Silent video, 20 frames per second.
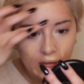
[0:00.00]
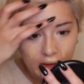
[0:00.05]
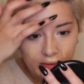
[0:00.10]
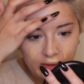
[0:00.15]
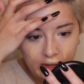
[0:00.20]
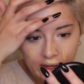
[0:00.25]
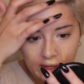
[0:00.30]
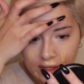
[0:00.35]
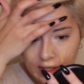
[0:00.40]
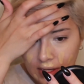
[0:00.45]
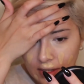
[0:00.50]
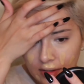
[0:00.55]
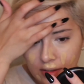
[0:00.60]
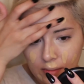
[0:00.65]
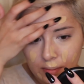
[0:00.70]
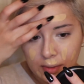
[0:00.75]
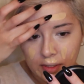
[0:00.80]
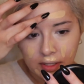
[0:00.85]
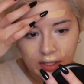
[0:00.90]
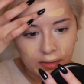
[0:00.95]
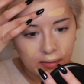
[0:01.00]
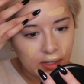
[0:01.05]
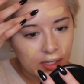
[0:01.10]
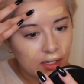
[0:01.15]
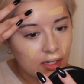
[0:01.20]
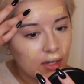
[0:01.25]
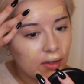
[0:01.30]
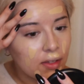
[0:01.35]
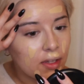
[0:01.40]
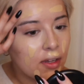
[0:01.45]
I've got a candle burning
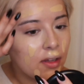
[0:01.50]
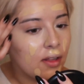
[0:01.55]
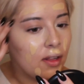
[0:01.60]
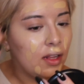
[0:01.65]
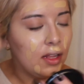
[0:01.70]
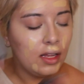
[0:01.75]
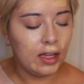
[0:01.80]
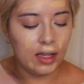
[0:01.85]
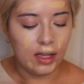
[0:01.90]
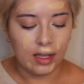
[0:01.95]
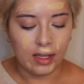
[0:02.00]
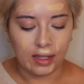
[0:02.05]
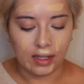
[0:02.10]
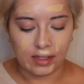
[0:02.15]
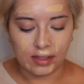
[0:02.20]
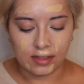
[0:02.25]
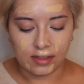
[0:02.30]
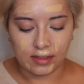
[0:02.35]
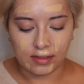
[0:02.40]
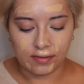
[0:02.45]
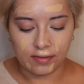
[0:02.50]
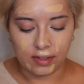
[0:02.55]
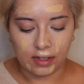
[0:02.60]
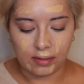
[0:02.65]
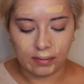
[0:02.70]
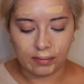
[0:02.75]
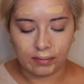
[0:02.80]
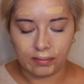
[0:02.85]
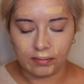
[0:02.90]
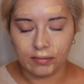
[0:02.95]
right now, y'all. It's
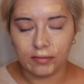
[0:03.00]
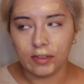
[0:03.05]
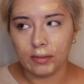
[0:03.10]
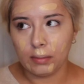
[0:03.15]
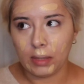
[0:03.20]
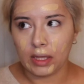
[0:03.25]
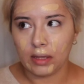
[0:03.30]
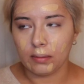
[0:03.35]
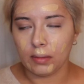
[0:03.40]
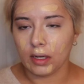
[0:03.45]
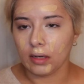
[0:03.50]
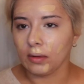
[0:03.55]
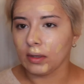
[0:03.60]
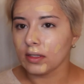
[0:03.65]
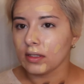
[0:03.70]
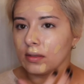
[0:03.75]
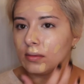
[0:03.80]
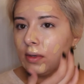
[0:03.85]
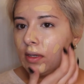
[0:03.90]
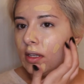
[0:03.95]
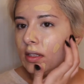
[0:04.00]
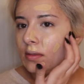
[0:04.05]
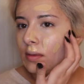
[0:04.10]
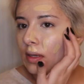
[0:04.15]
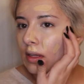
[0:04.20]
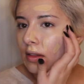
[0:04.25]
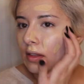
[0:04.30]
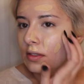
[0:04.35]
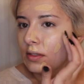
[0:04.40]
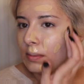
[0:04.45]
from Bath & Body Works, and it's
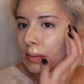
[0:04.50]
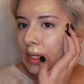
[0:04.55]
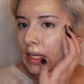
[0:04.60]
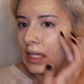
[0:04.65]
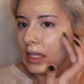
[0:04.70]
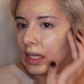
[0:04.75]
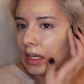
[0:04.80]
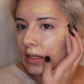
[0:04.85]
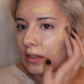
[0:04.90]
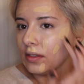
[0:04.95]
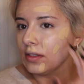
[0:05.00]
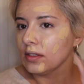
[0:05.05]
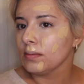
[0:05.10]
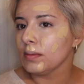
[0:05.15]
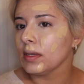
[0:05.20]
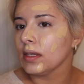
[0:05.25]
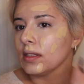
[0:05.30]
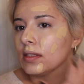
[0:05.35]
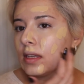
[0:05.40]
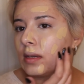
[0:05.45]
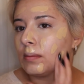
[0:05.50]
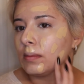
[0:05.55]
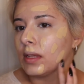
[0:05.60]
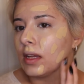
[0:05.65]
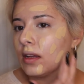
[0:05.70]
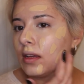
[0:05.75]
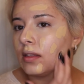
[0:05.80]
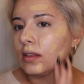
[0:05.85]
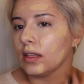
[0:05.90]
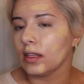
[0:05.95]
one of those mini candles because I'm
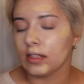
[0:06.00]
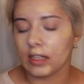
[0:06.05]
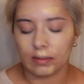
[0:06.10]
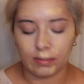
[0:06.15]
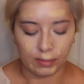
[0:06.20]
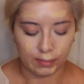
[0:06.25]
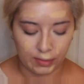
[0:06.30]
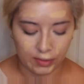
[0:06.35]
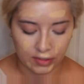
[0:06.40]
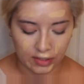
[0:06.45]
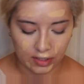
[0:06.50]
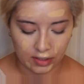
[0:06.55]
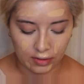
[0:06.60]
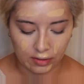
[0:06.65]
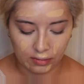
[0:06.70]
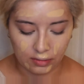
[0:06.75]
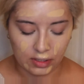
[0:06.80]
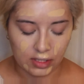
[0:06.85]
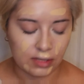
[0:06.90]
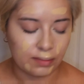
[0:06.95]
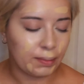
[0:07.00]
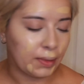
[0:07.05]
not the type of person who would